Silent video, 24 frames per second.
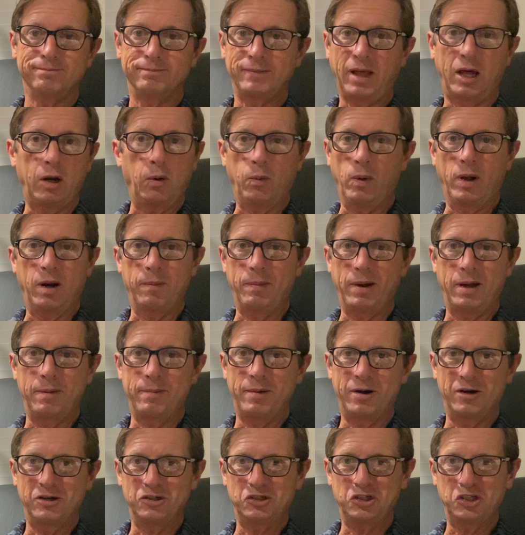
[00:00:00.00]
I don't want to buy a
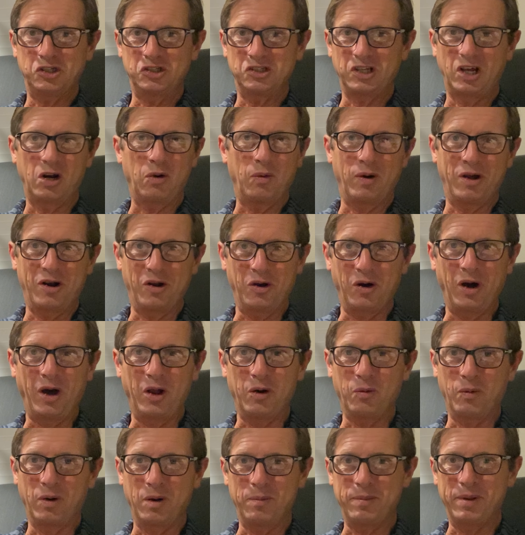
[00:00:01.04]
pair of jeans. I don't want to. I
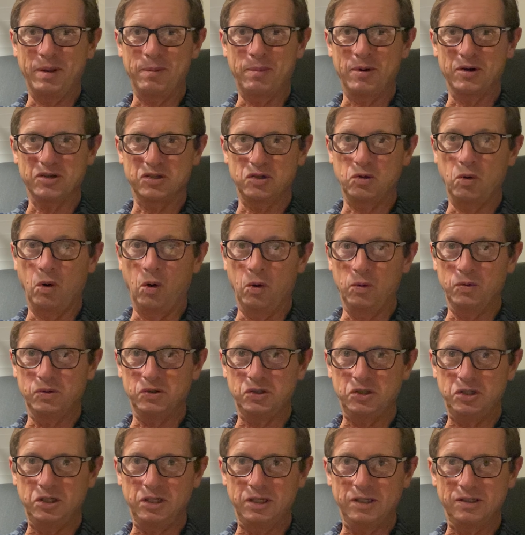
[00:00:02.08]
don't want to be a person who owns
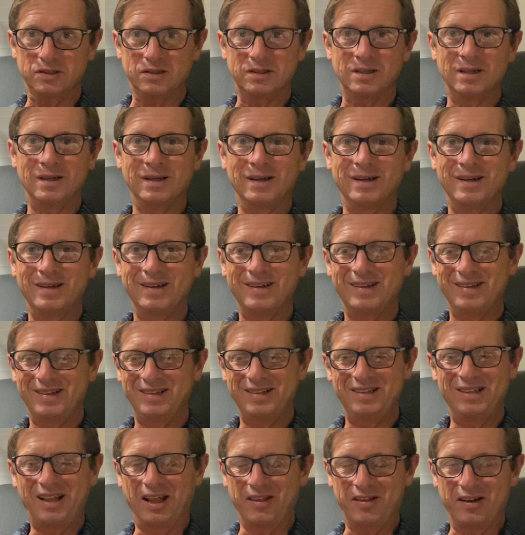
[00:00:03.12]
jeans.
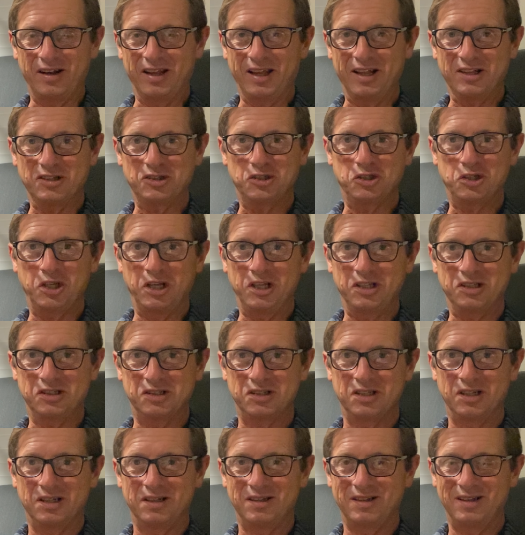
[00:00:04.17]
Nothing against jeans.
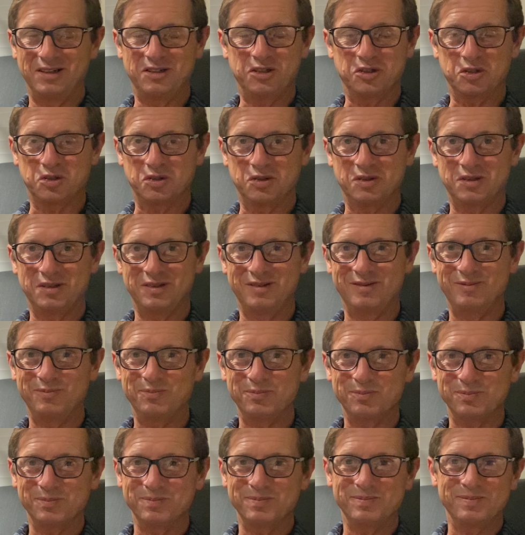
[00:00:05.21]
Just
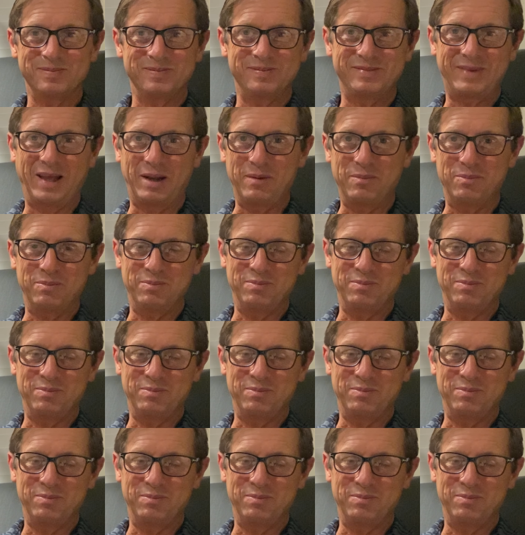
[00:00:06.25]
that.